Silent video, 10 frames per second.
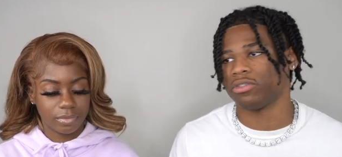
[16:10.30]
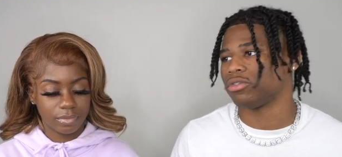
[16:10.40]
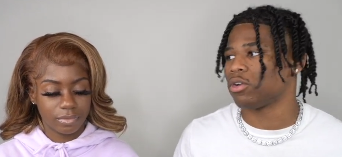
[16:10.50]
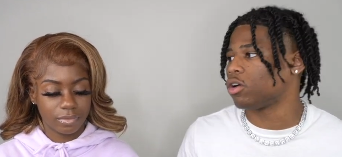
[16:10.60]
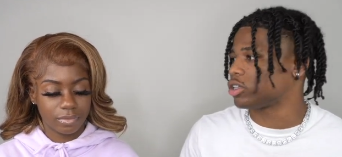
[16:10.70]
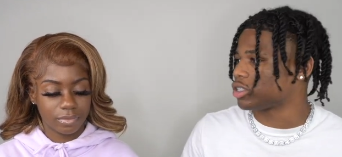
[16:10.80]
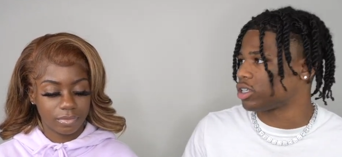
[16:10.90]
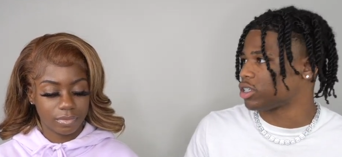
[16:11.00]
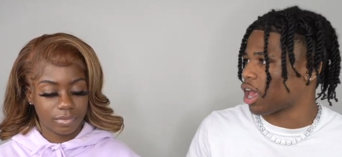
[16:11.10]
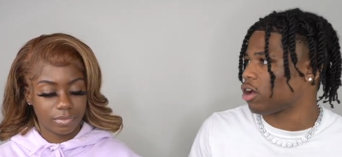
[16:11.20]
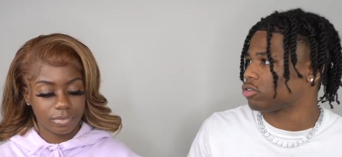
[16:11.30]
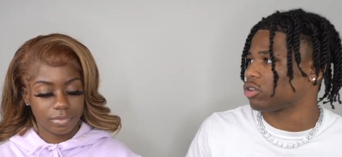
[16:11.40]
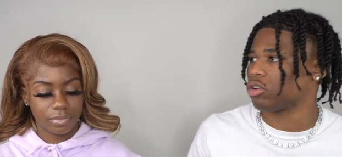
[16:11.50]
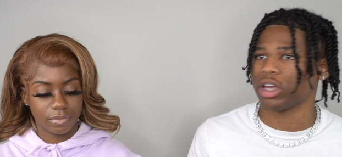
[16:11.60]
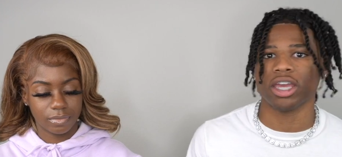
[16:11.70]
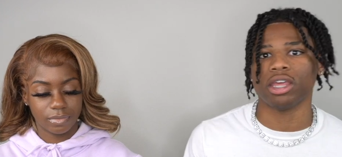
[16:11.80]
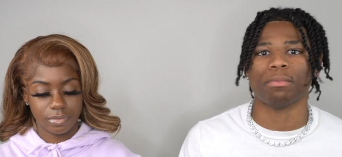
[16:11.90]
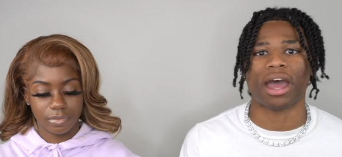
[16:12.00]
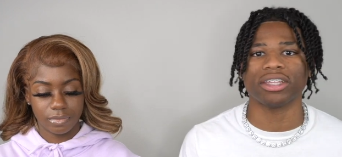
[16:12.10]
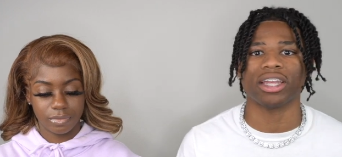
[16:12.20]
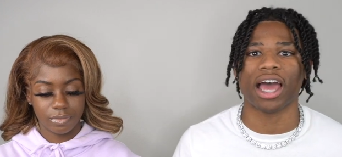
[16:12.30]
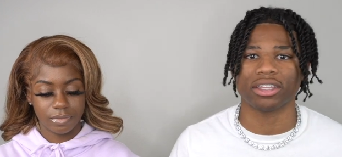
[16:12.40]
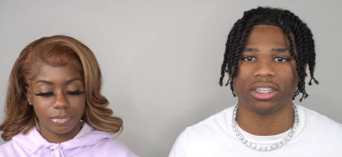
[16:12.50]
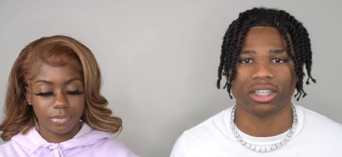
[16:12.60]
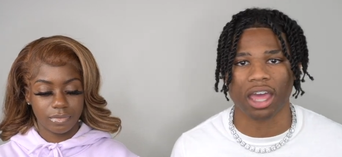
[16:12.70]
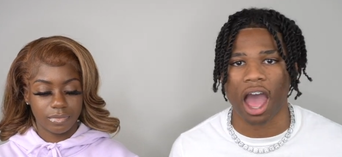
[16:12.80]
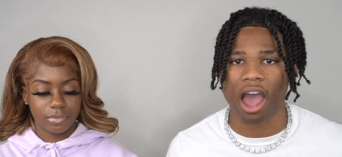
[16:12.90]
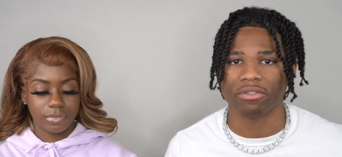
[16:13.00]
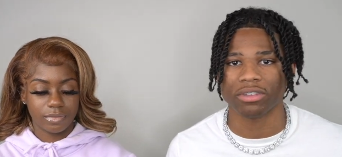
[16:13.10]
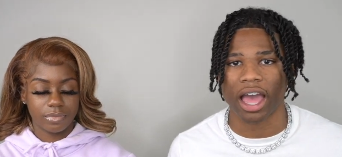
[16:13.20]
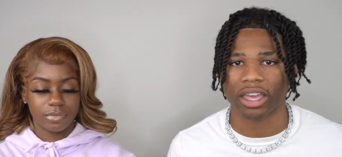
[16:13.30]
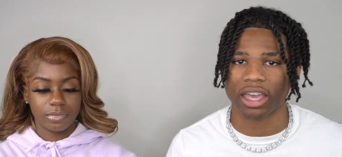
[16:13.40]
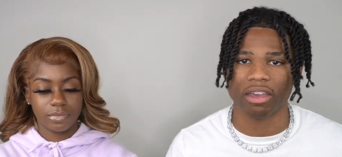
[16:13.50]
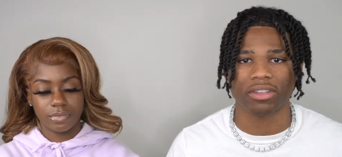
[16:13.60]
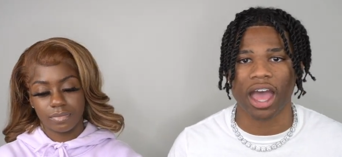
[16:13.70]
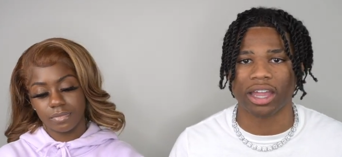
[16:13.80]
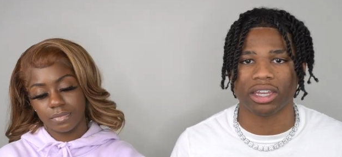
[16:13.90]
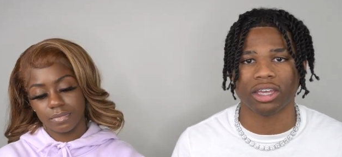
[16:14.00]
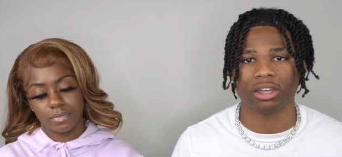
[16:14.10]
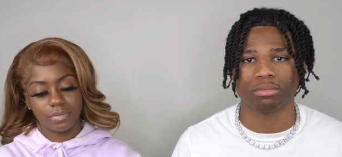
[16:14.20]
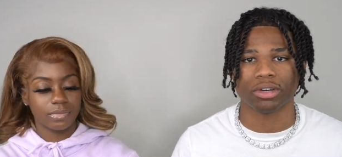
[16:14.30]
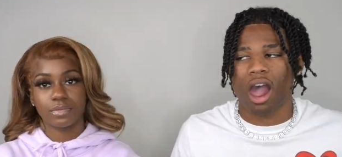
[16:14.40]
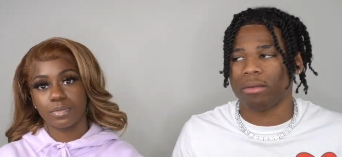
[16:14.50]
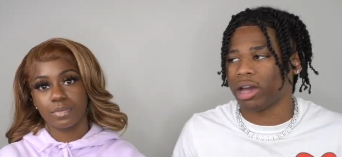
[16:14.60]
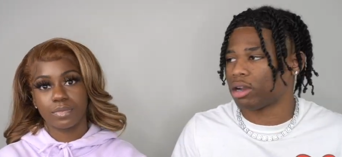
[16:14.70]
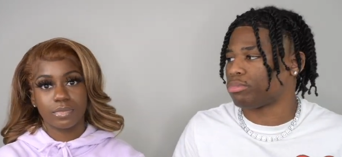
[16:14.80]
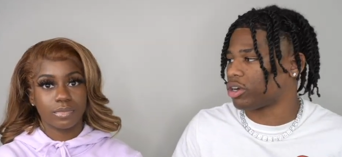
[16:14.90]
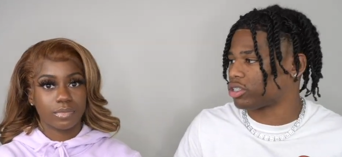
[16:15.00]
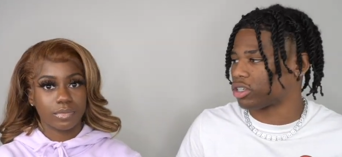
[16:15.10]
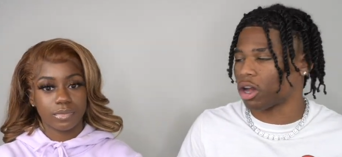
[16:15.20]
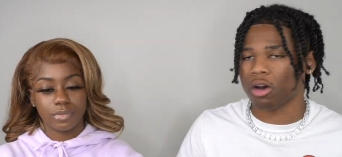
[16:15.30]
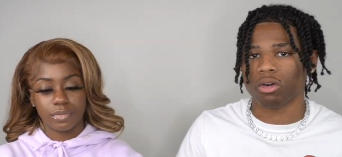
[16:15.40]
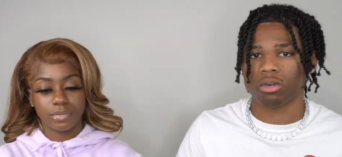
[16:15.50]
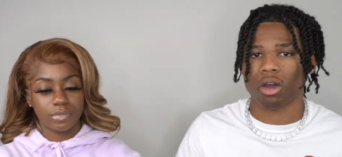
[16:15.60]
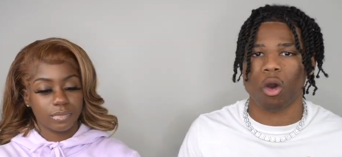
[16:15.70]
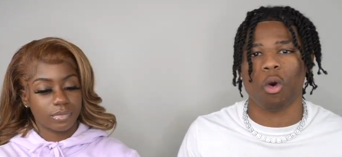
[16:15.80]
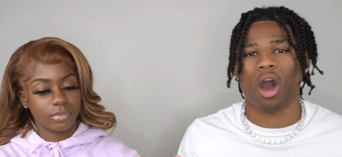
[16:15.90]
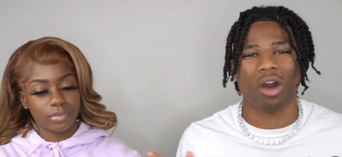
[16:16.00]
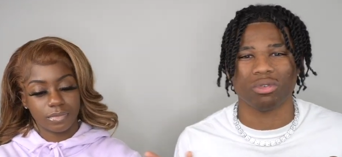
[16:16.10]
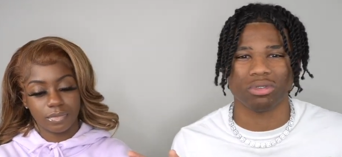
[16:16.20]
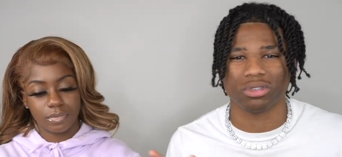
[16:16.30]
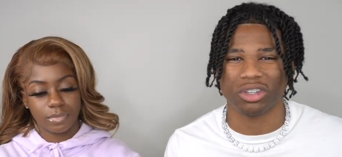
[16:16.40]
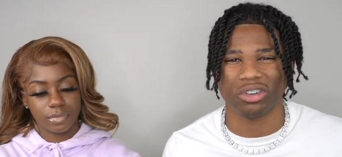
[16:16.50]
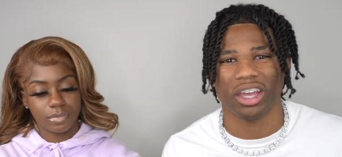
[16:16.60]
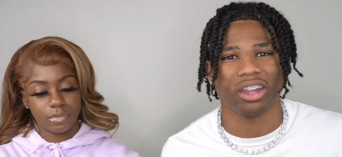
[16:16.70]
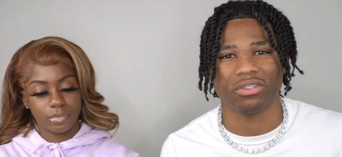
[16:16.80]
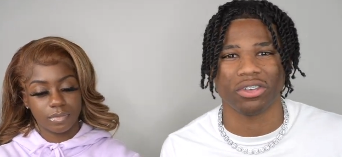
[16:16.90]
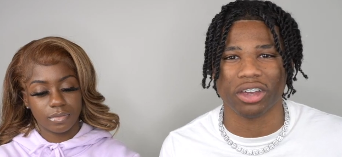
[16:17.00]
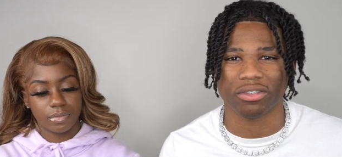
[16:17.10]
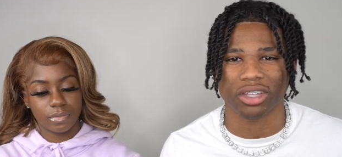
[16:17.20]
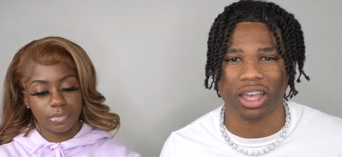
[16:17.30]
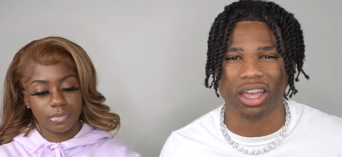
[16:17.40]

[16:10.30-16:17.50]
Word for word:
Speaker 1: influencers Eltho anybody. It's a lot of things that I've like gave the idea, but I'm not a person on oh I want credit for everything.